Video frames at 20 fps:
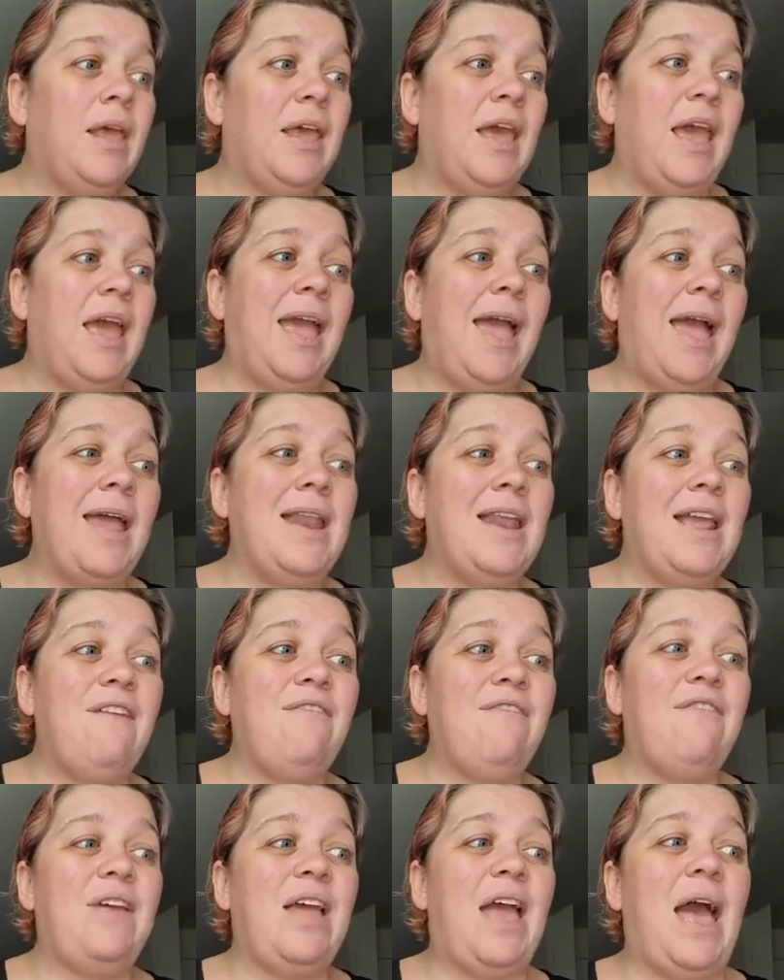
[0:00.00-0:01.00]
Okay, and
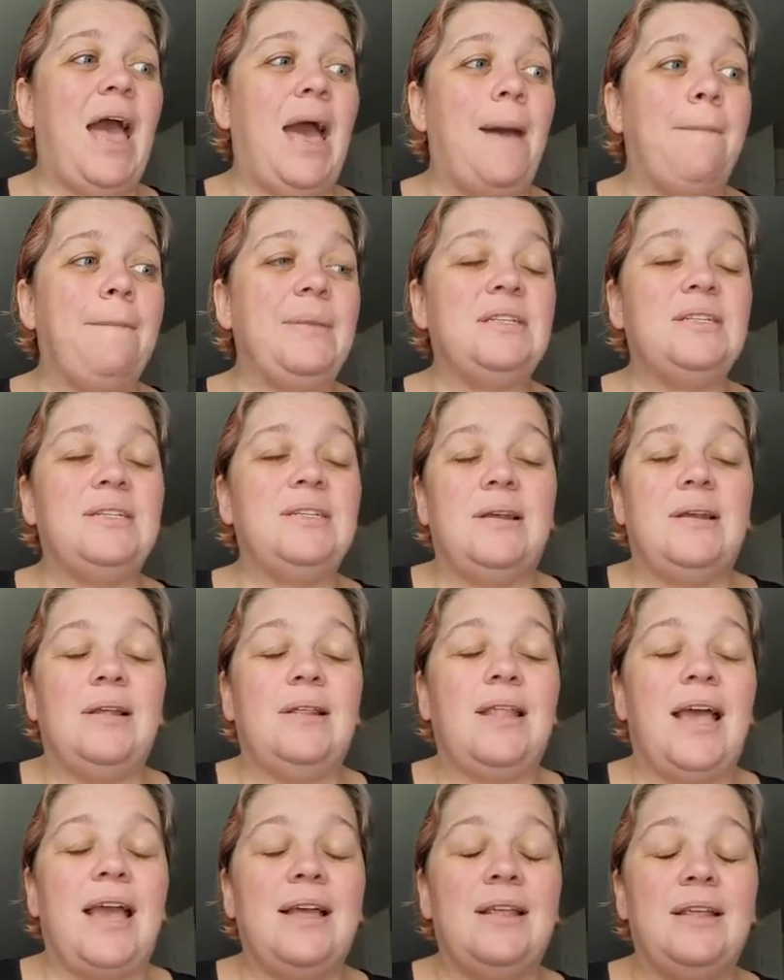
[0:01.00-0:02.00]
if it happens to,
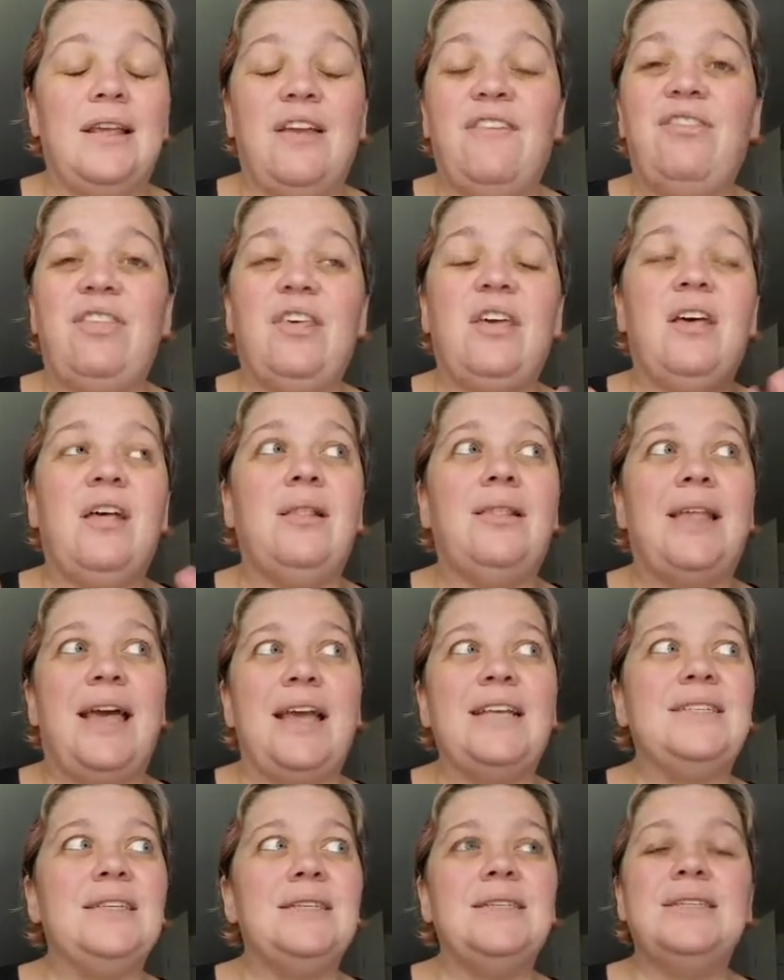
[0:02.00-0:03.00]
like, if the
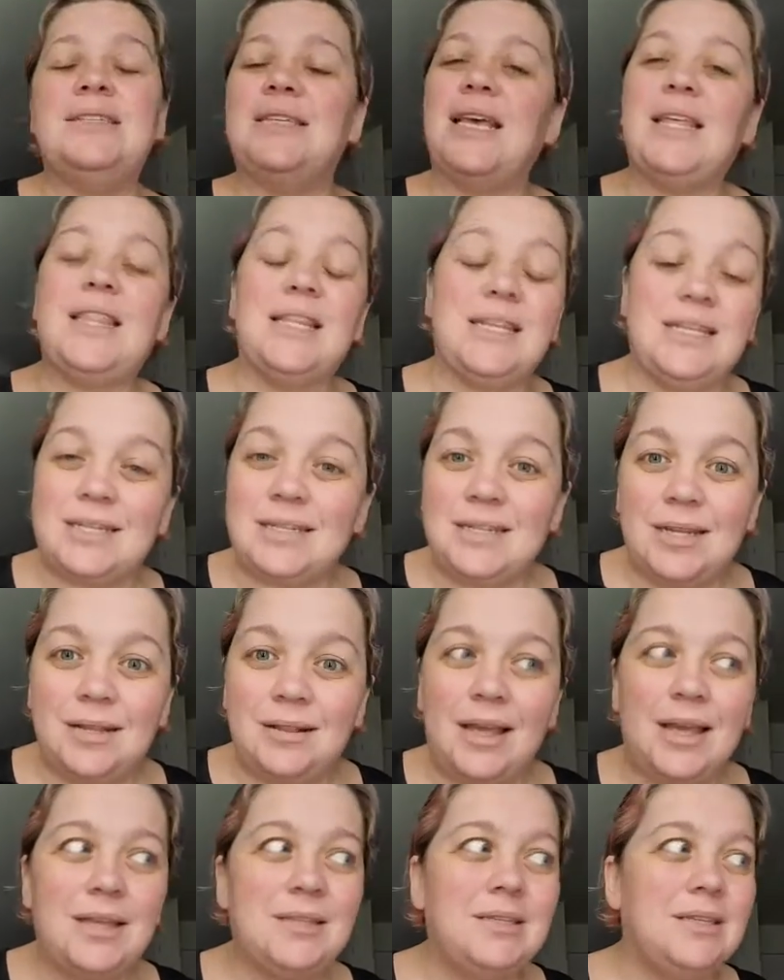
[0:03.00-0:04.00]
license, like the Disney
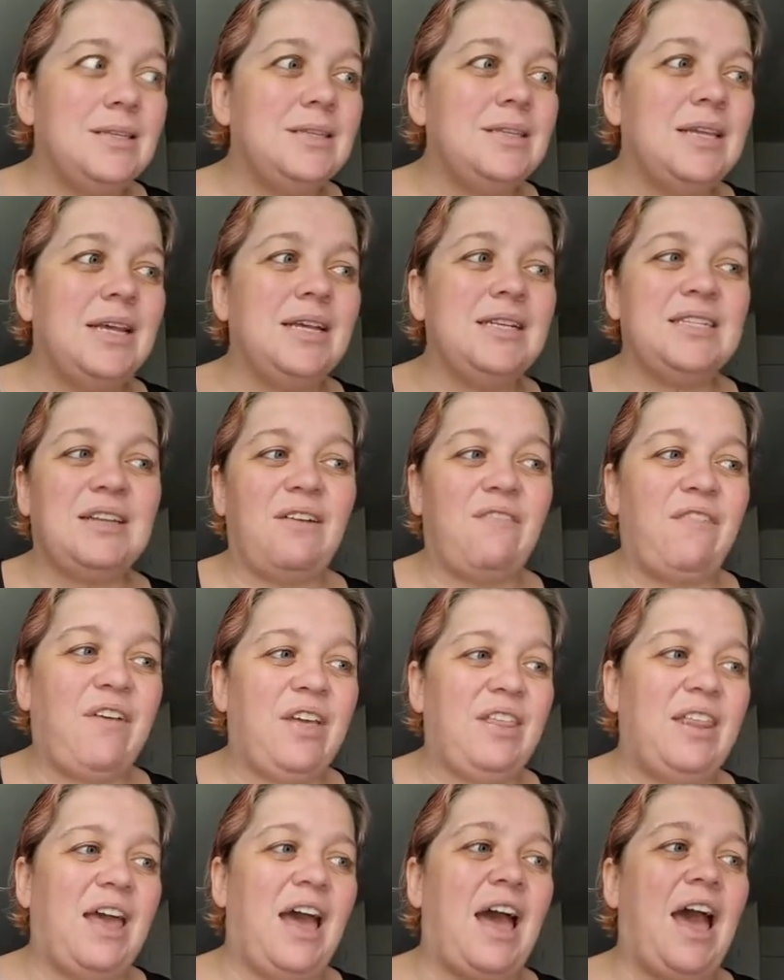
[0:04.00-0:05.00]
licensing, stuff
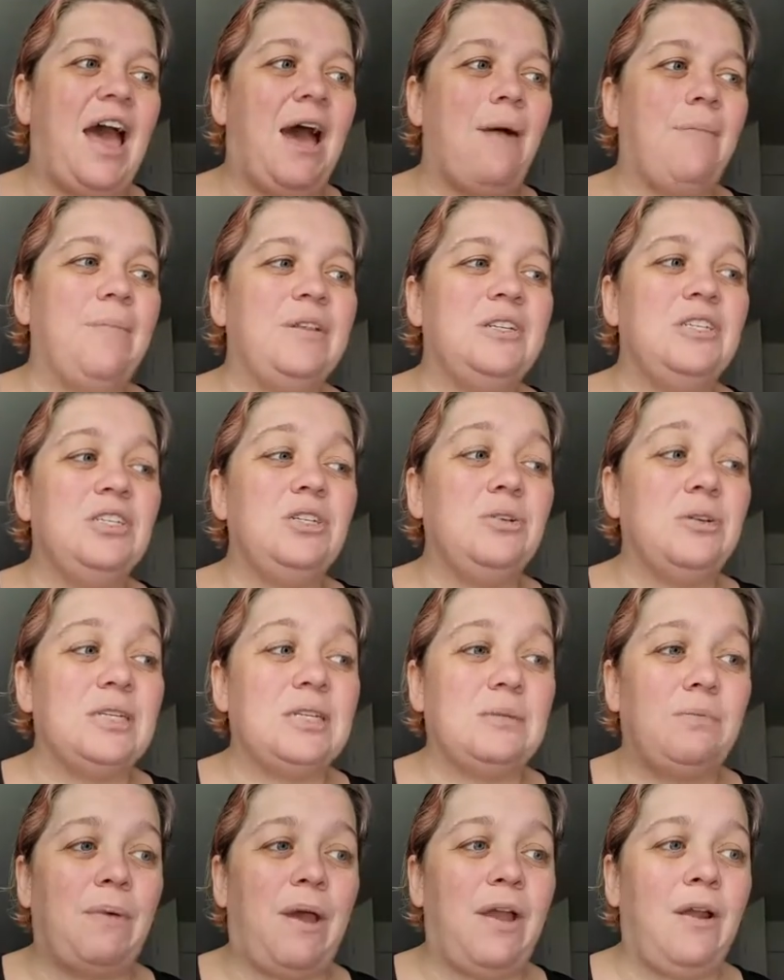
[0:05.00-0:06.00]
like that, happens to
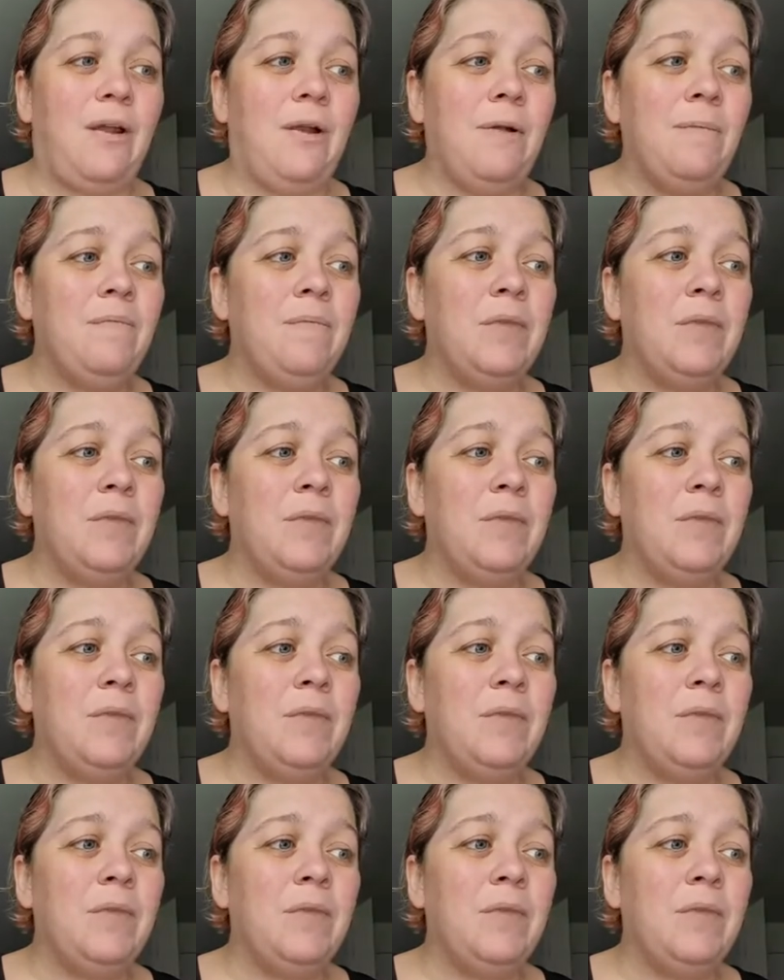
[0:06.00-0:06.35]
expire,